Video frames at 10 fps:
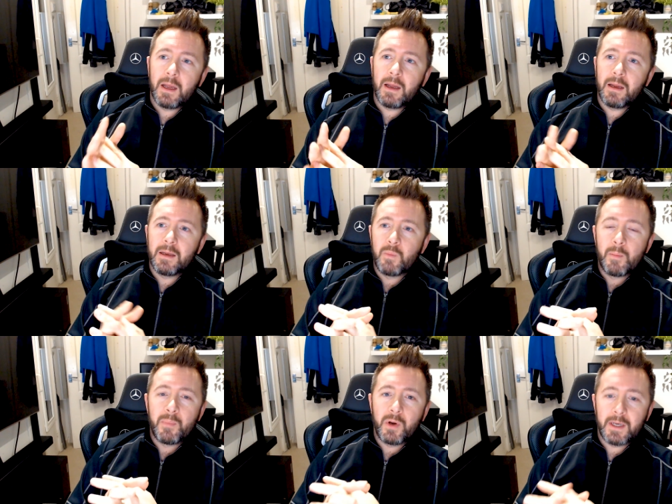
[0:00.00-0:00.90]
At
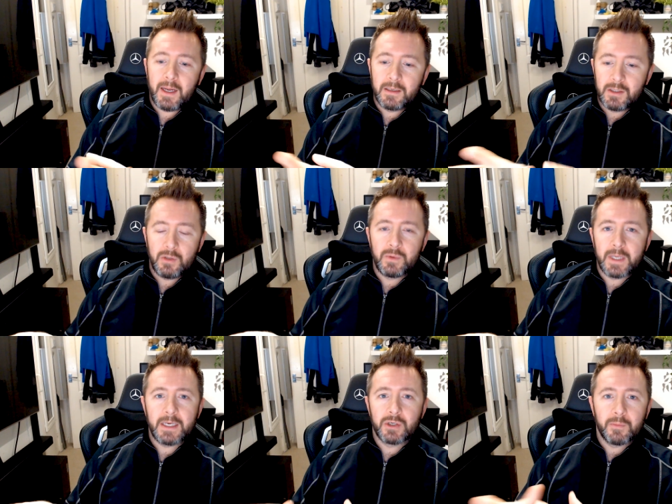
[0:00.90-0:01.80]
one point, I had two
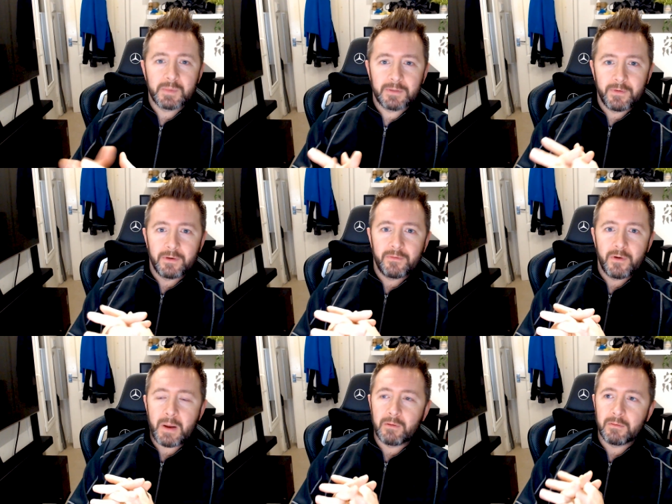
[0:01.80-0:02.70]
day jobs
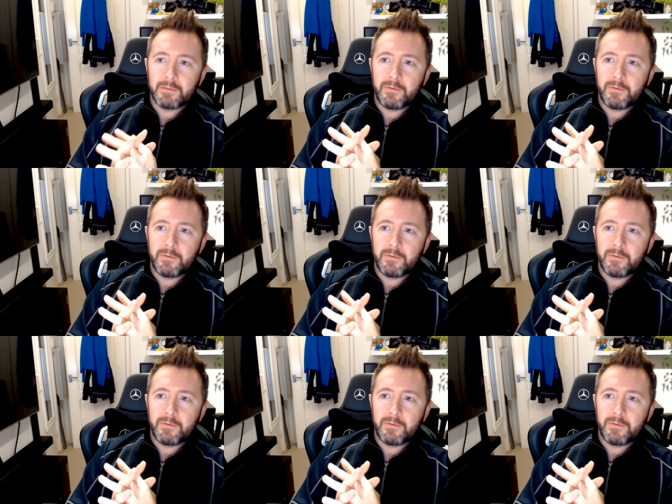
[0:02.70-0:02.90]
for about